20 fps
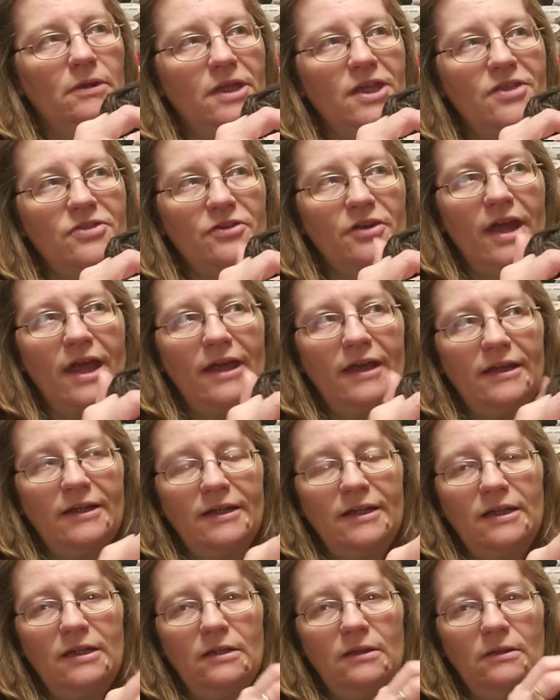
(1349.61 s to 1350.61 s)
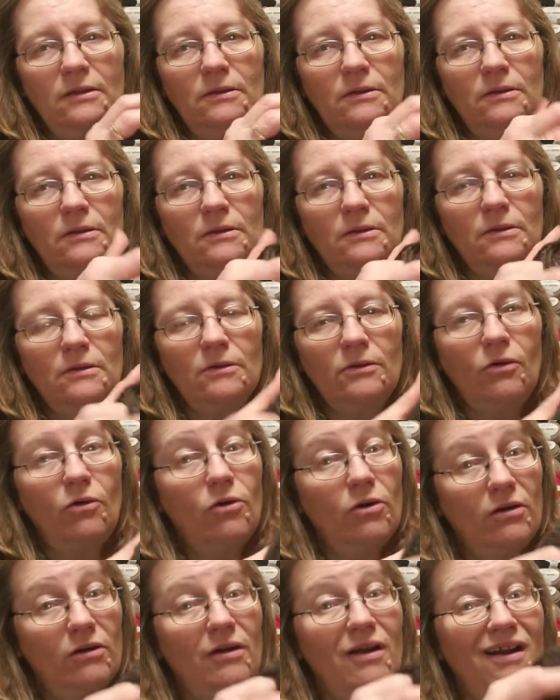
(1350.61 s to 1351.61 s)
either 80
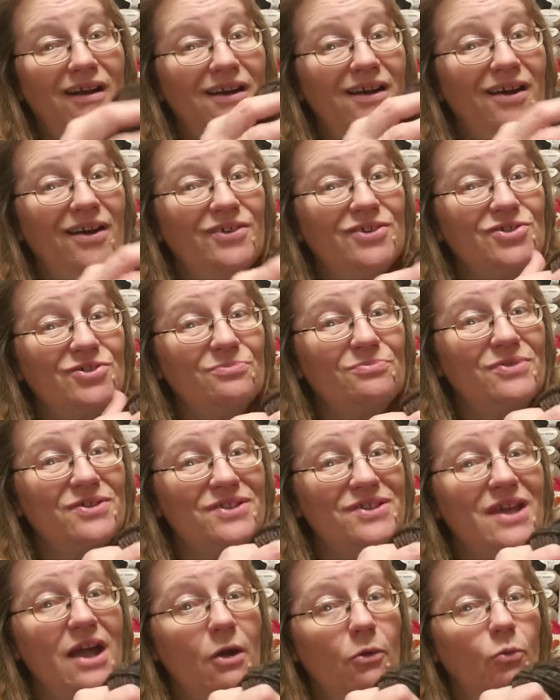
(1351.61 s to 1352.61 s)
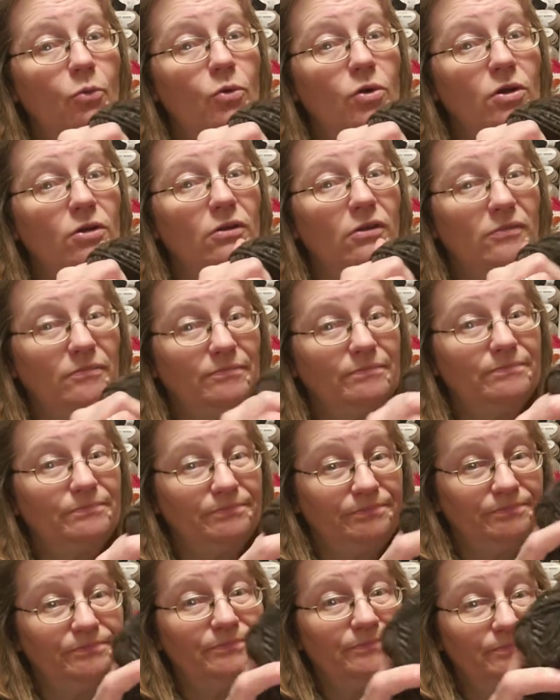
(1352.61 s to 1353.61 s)
or 100% wool.
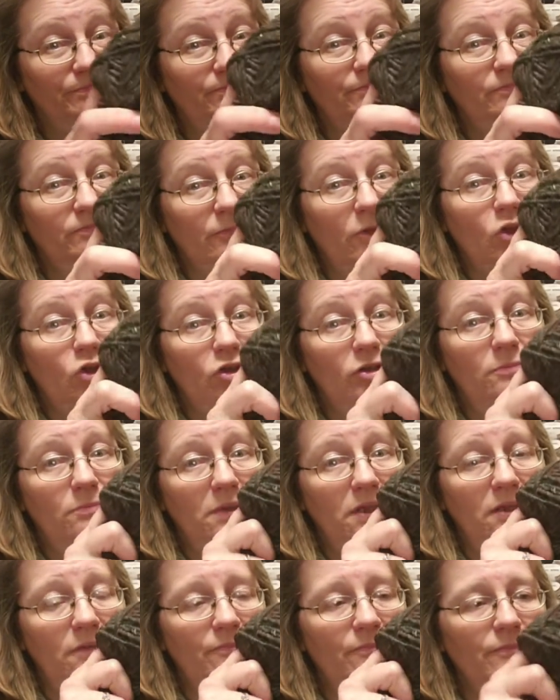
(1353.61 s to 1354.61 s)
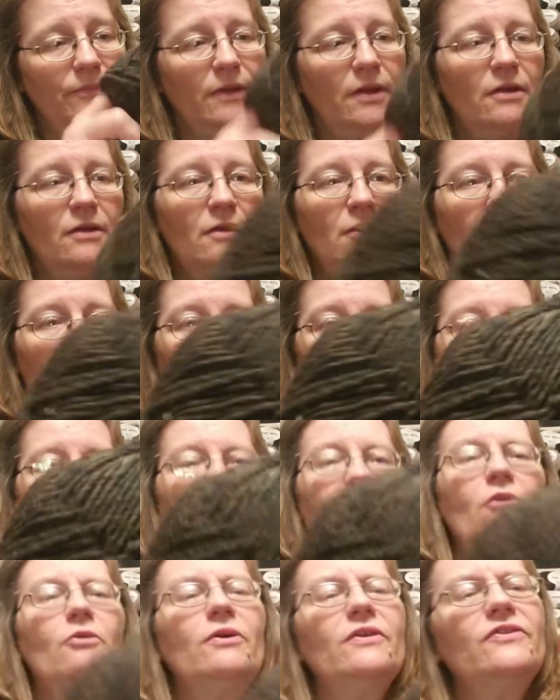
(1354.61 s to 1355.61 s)
Could be.
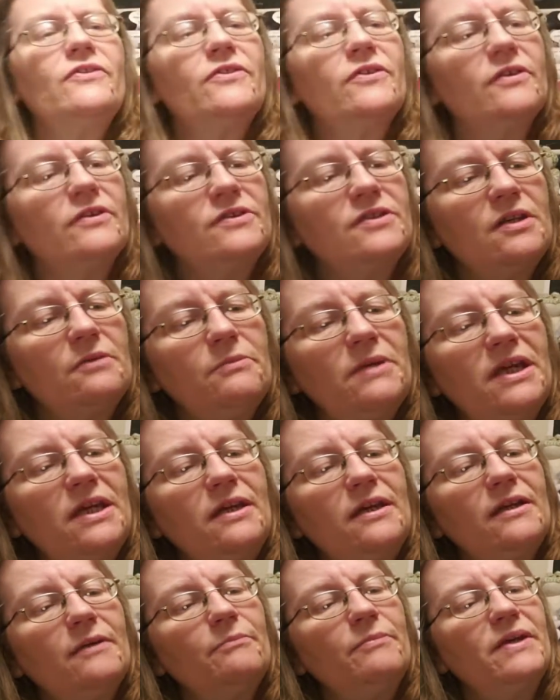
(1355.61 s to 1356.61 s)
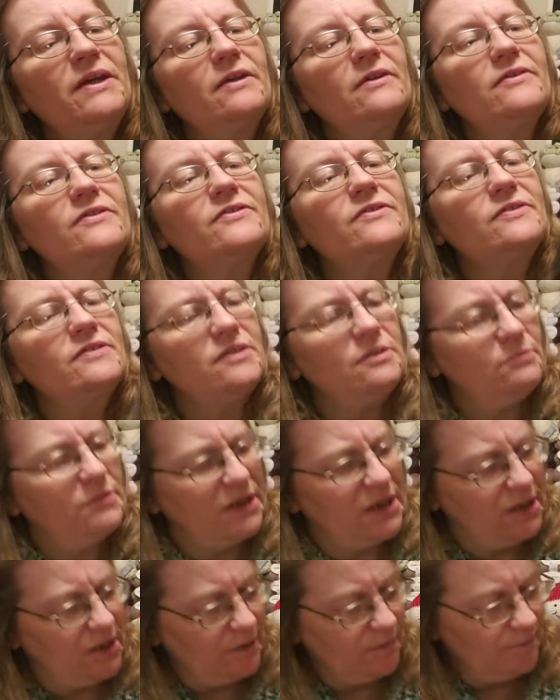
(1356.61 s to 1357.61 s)
So it's, to me, it appears to
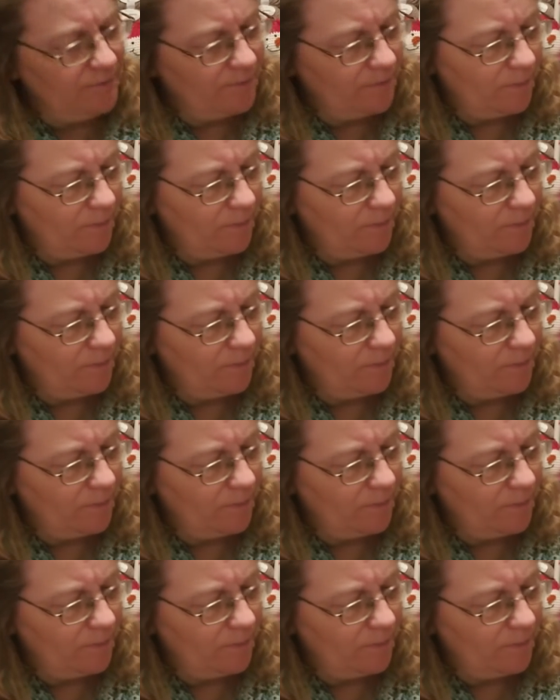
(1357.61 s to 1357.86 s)
be